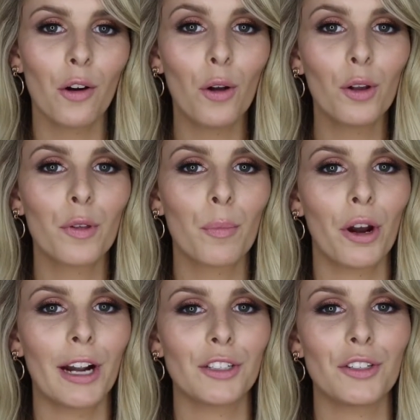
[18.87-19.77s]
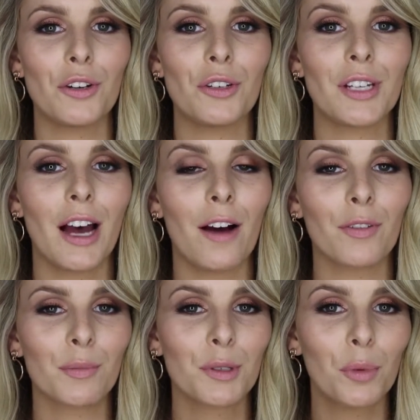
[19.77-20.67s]
All of the products used are
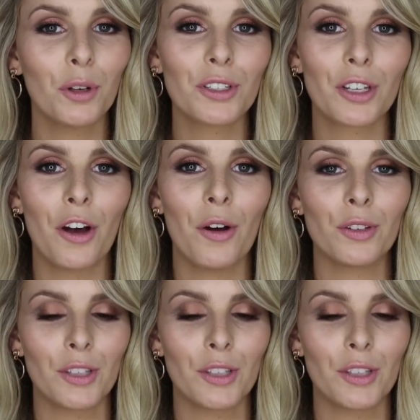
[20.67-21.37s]
from Sportsgirl,